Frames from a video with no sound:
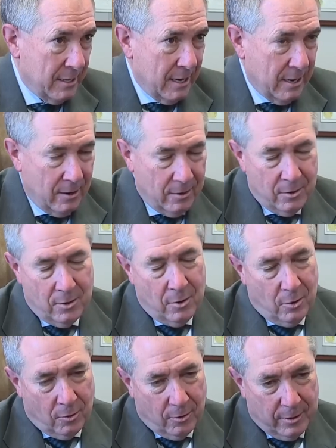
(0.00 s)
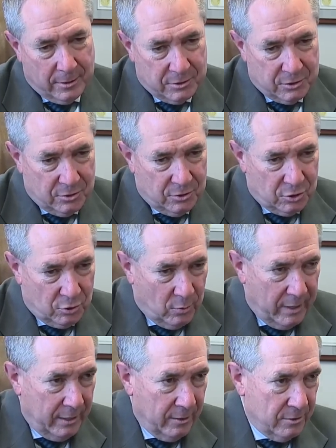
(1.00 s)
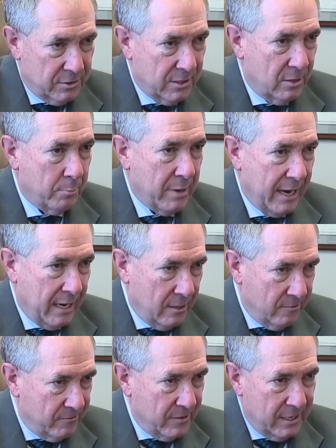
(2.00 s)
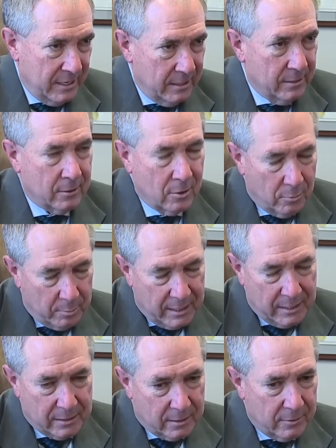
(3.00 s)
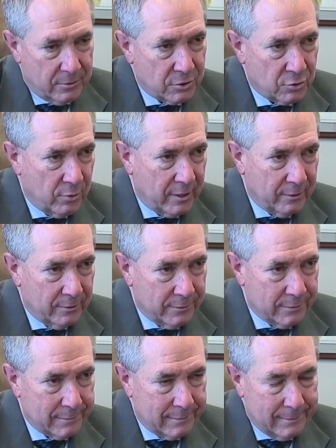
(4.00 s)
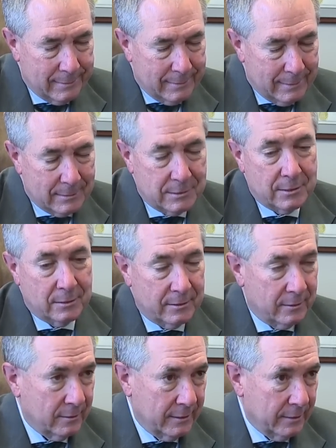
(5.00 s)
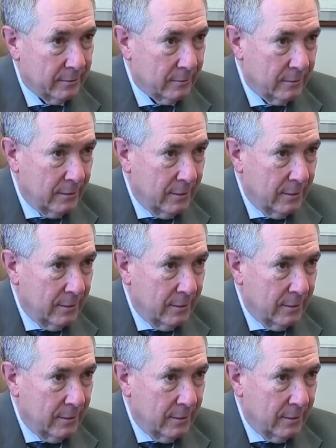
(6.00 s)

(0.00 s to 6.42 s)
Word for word: there or it's swingers that are paying a fee to go meet other swingers, it's still illegal.